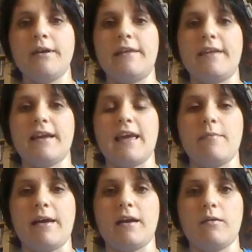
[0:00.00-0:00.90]
and that
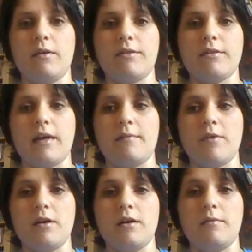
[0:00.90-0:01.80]
came back with a
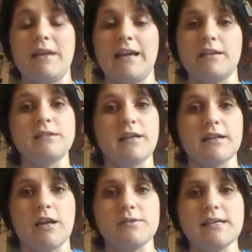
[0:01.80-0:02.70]
malignant
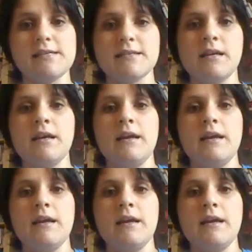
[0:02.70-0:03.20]
diagnosis.